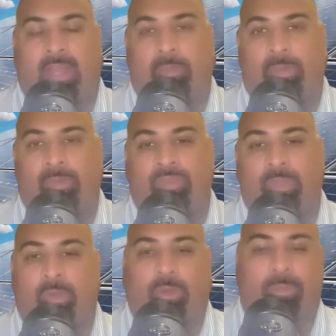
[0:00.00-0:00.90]

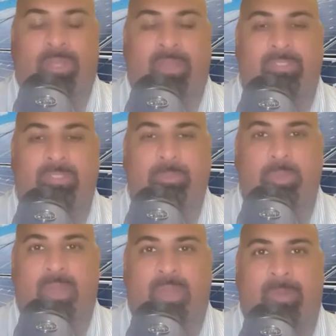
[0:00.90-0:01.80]
review or become a
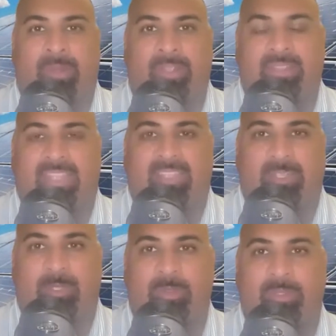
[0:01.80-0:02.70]
subscriber. Thank
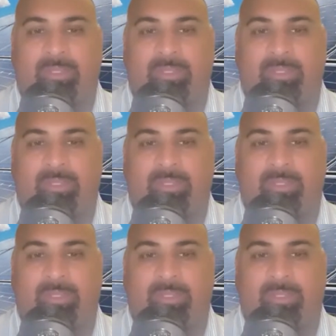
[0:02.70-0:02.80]
you.